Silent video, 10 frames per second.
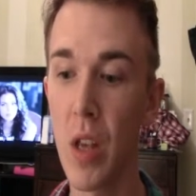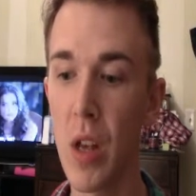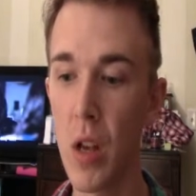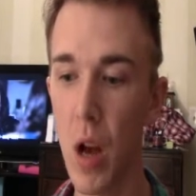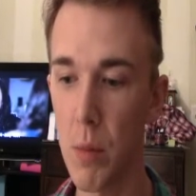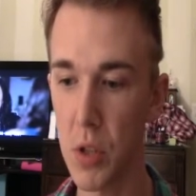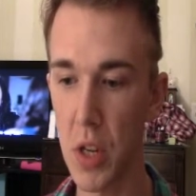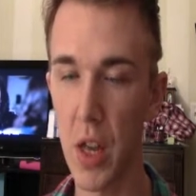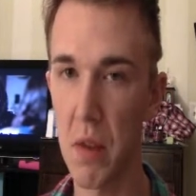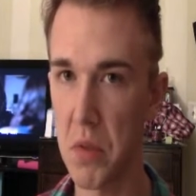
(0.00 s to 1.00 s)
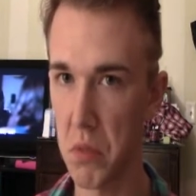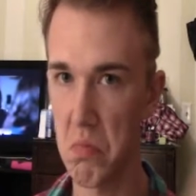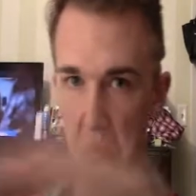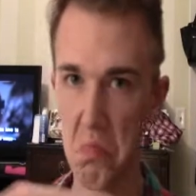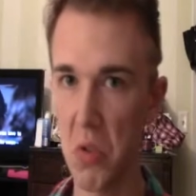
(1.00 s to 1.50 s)
I'm just going to
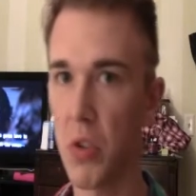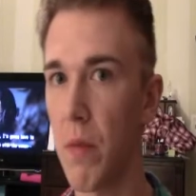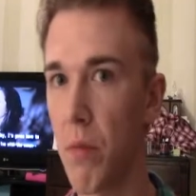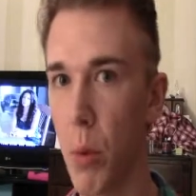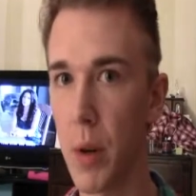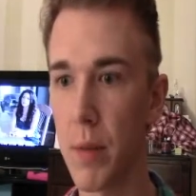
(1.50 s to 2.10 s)
we'll jump forward.